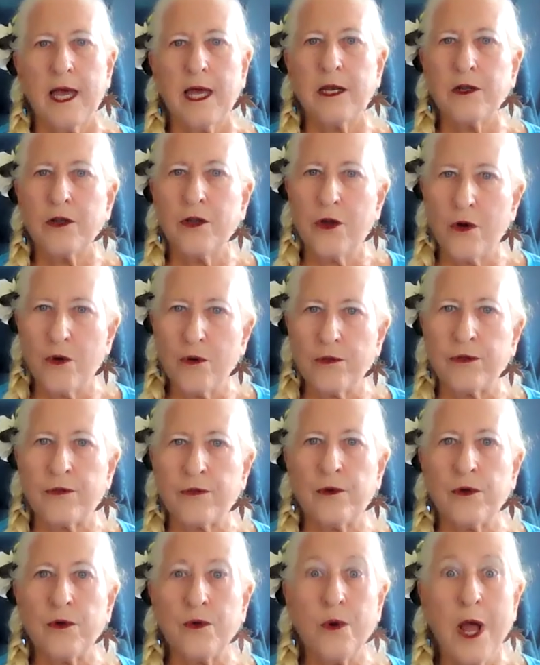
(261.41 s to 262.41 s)
and go
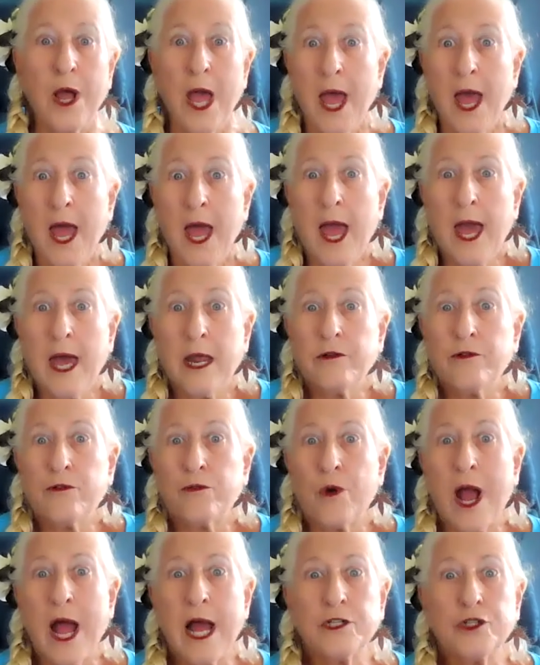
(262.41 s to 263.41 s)
through and
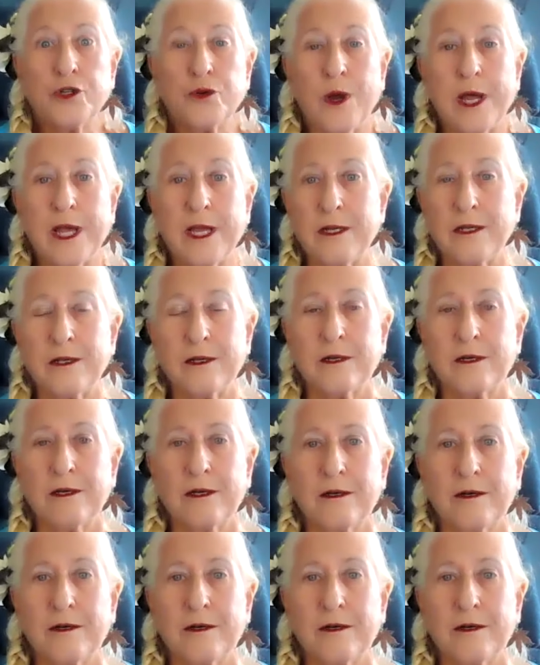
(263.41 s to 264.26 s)
graduate